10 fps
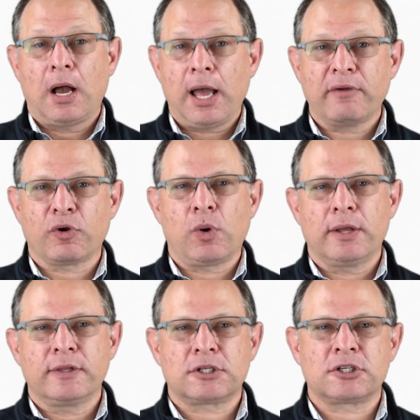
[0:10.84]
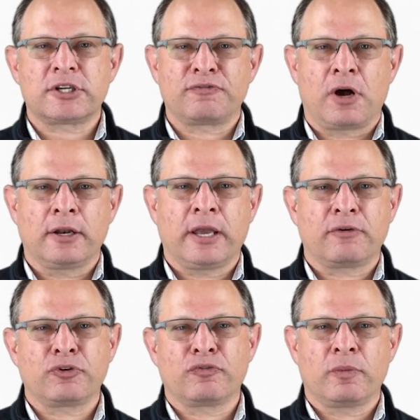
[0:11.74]
Hi everyone, this is Stefan
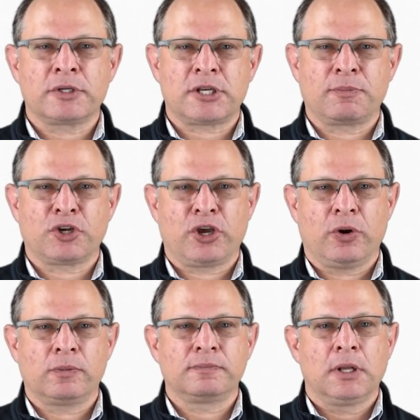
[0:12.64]
Gefter from Aseptico.